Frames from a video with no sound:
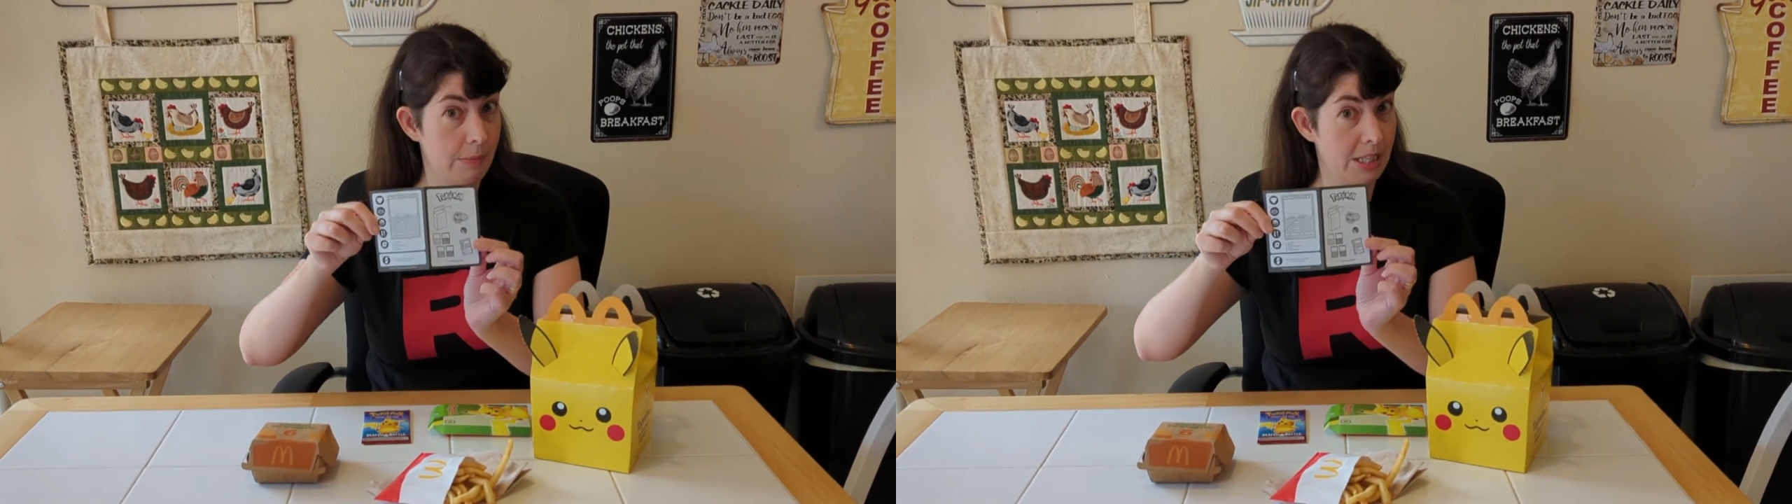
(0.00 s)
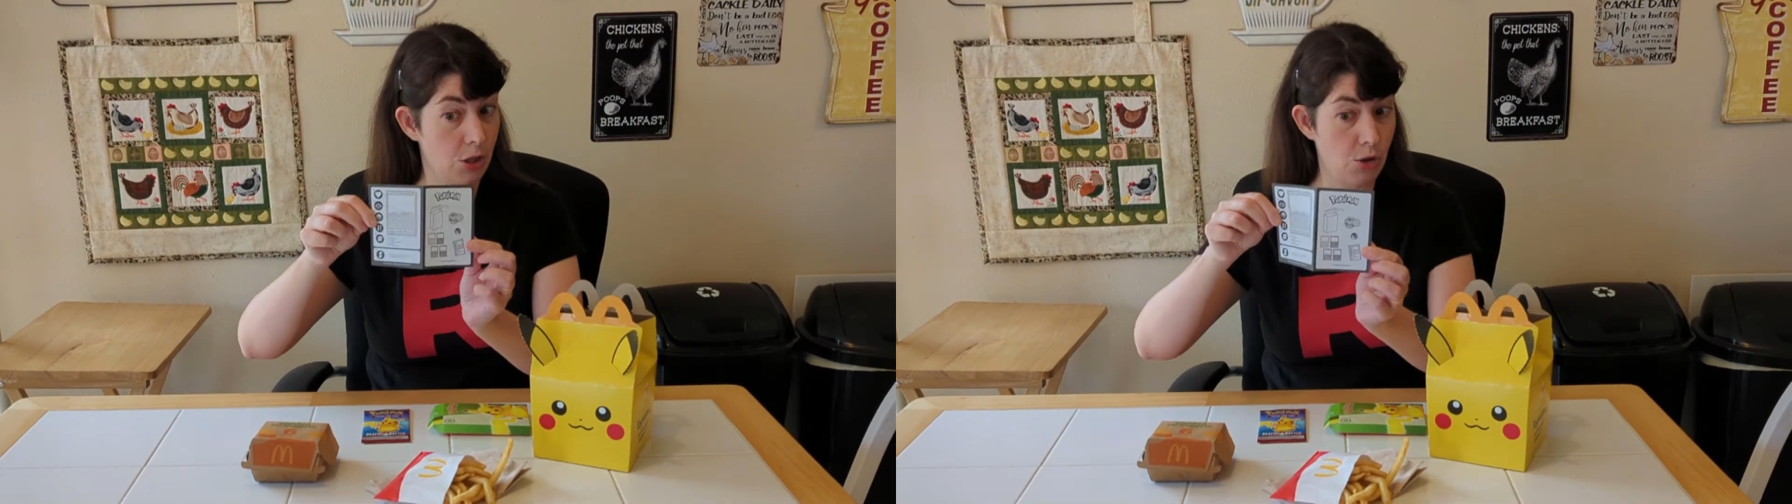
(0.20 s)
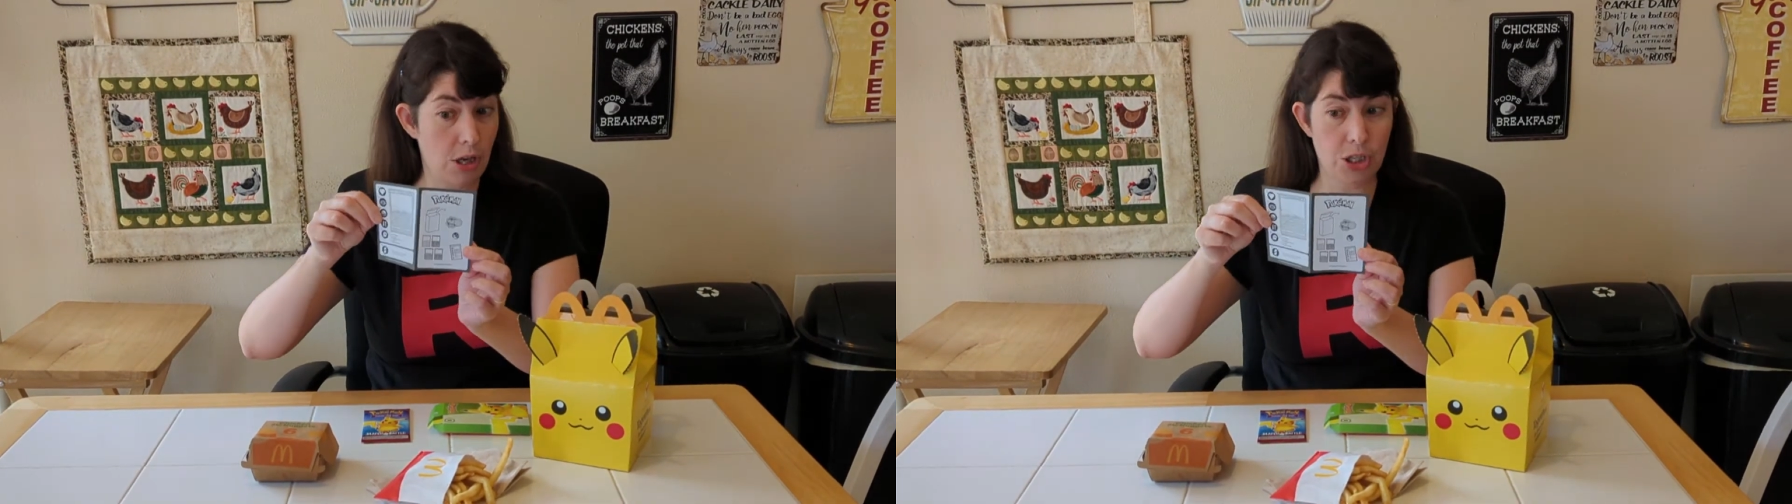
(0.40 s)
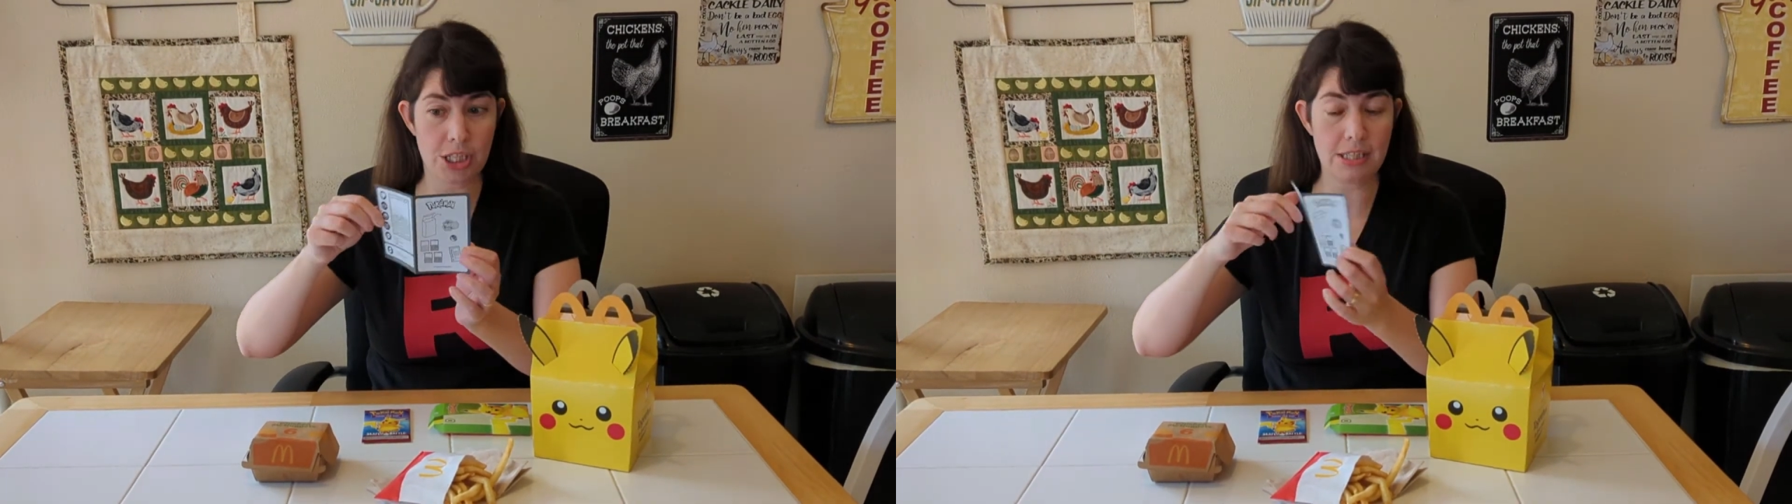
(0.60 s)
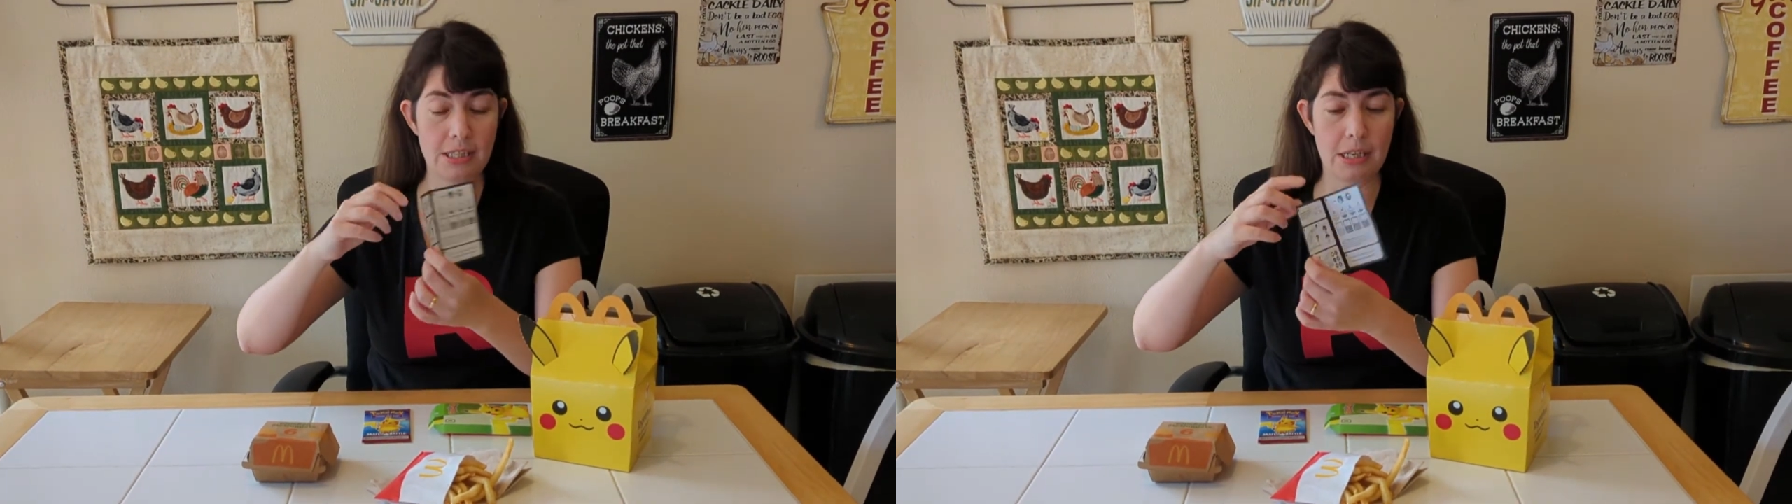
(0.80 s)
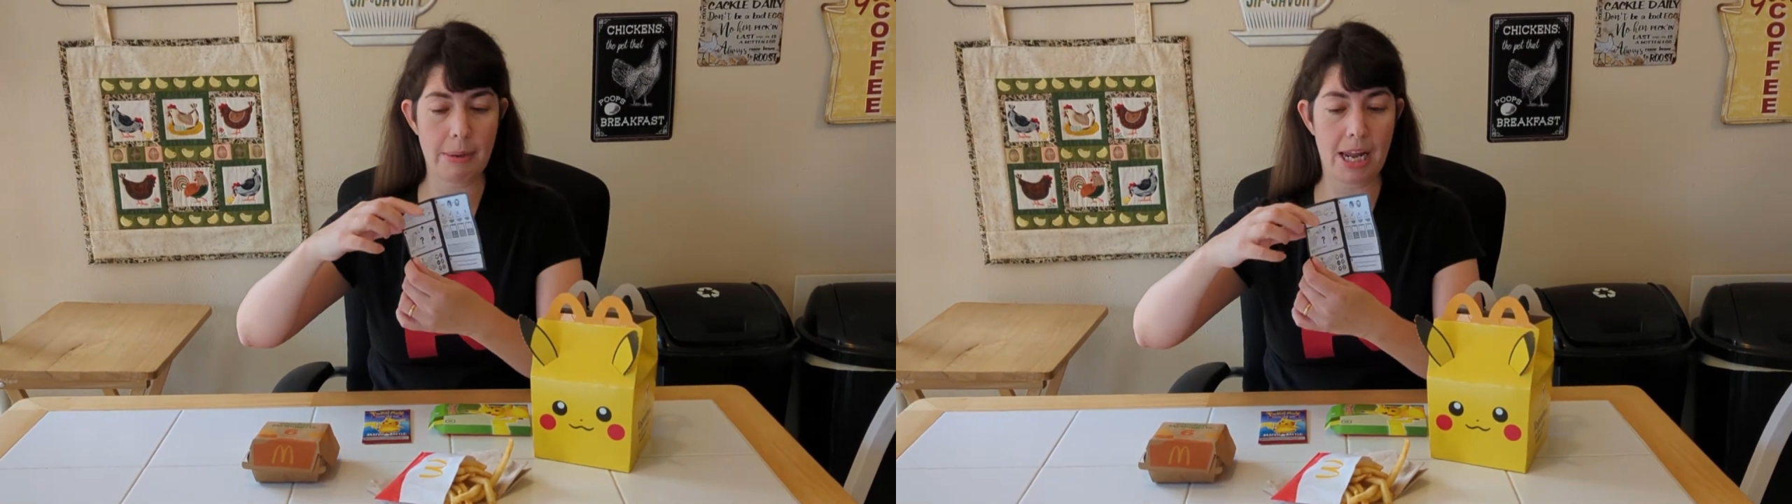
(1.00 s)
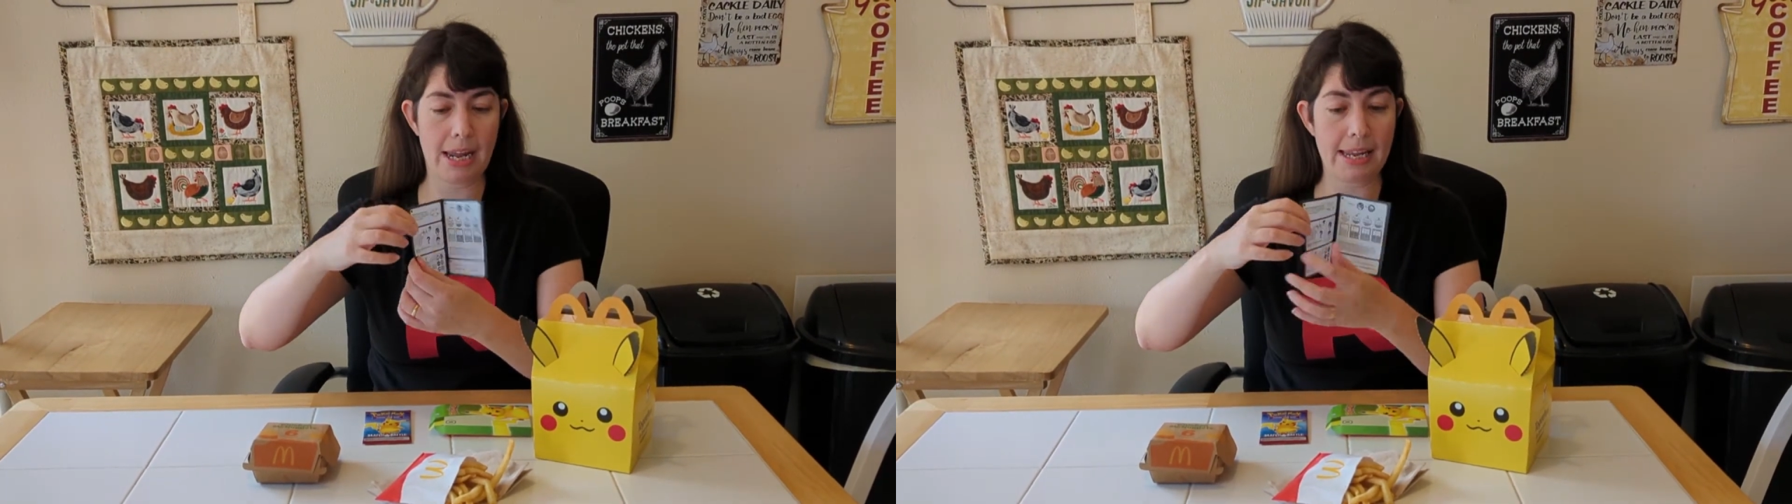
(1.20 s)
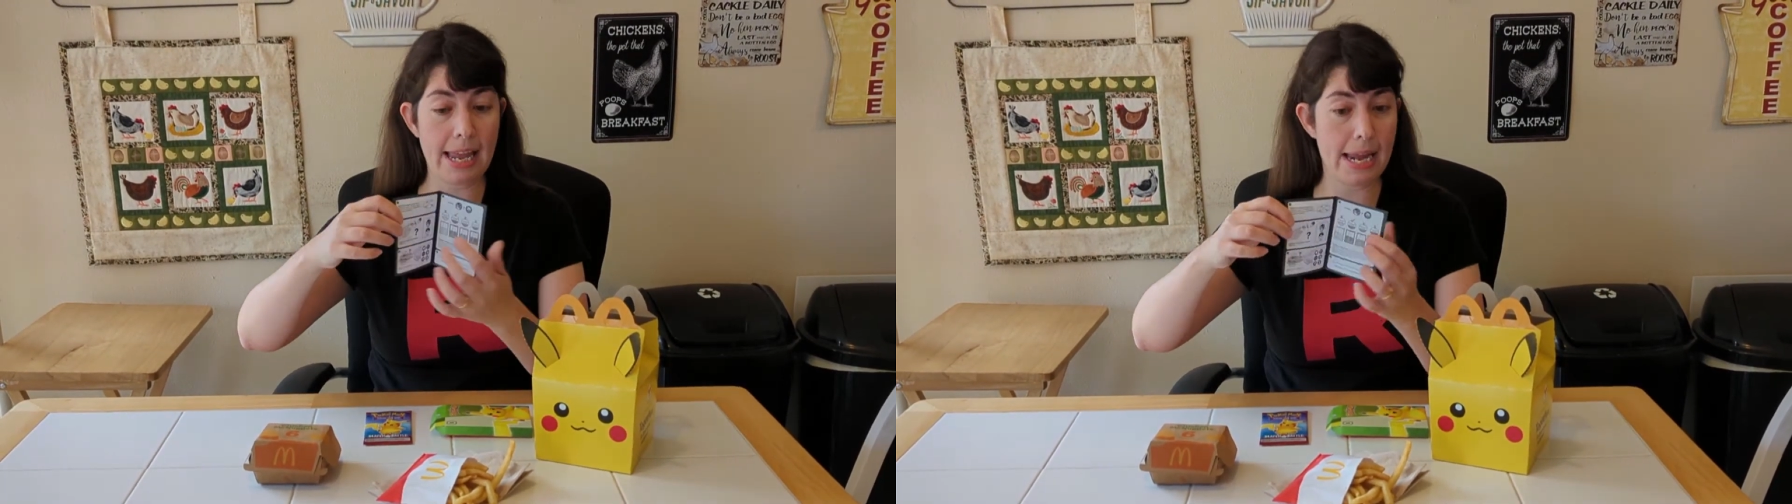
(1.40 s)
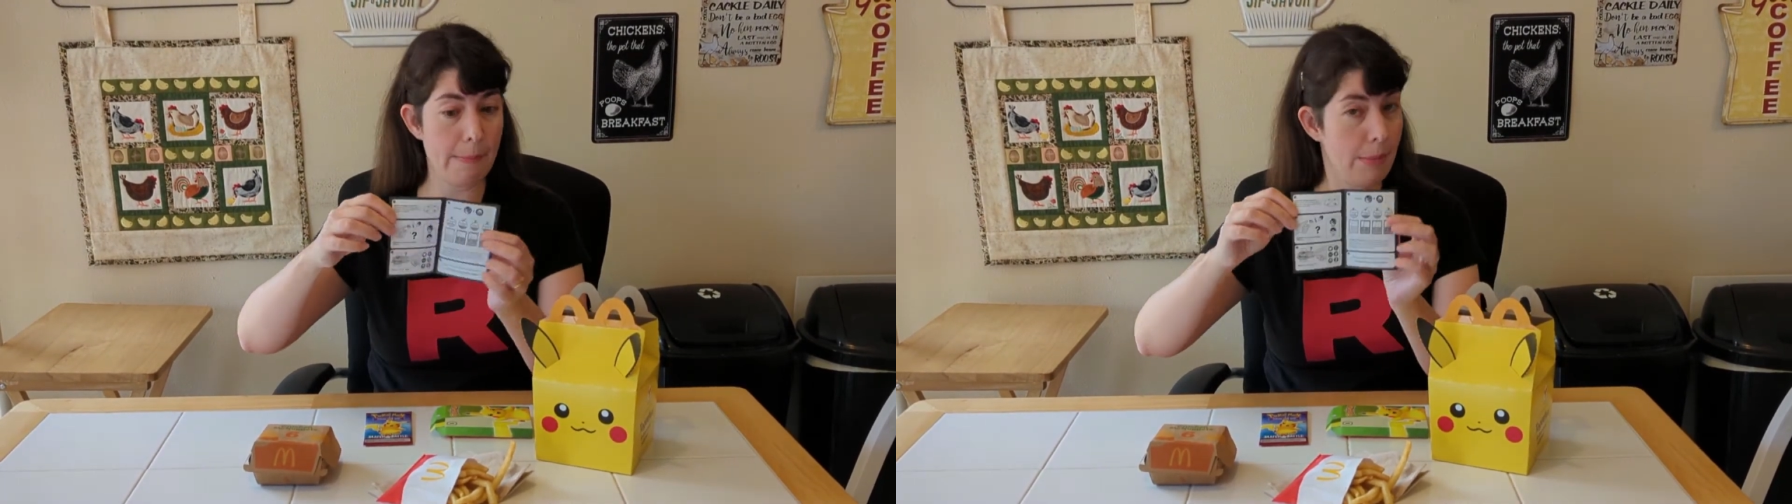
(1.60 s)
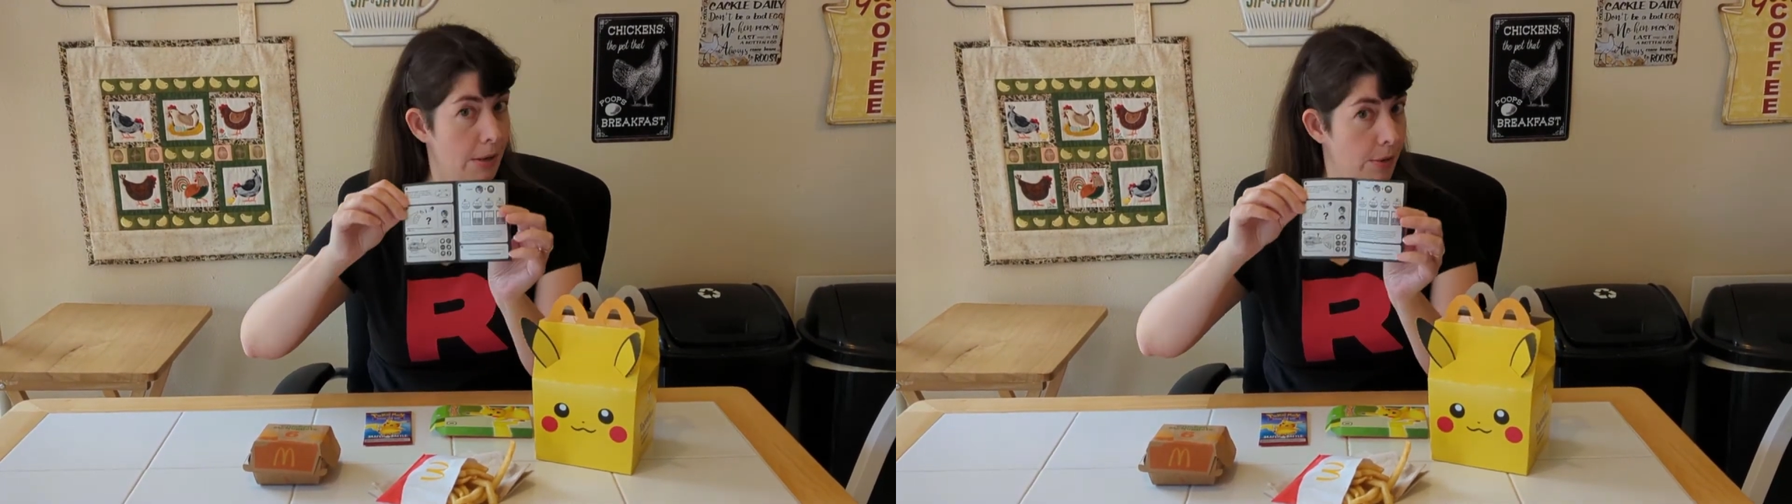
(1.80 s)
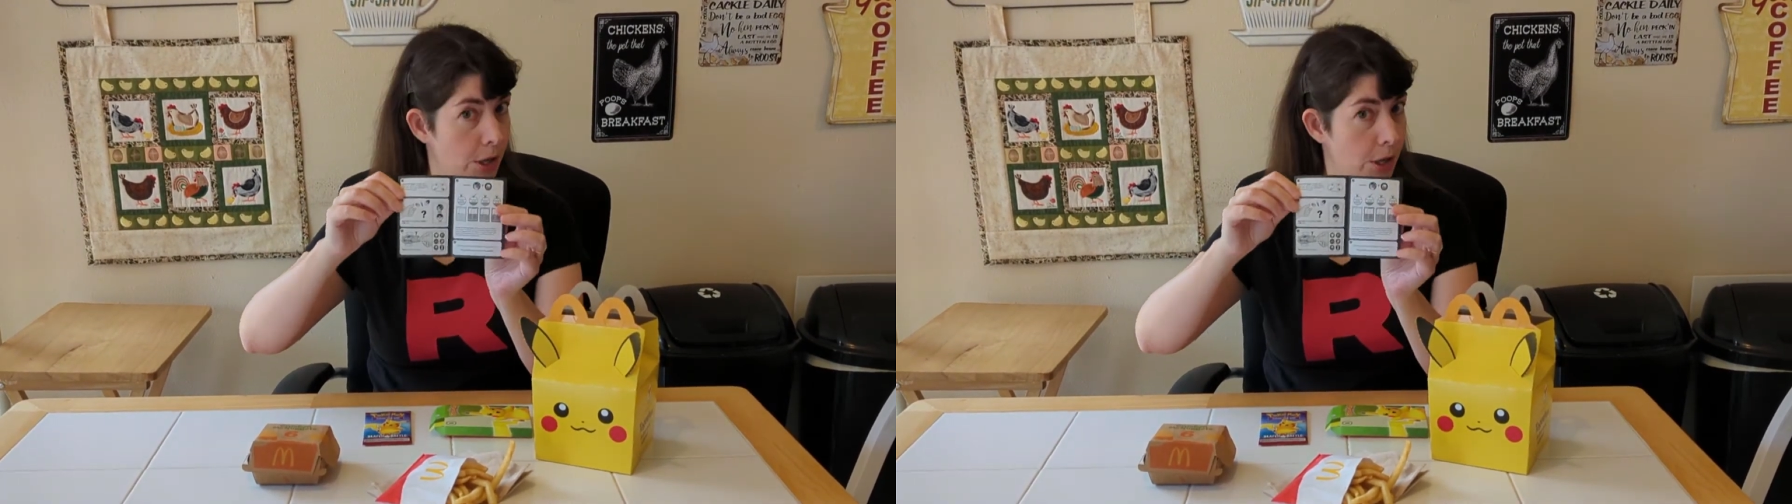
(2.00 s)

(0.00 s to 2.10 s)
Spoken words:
instructions about a game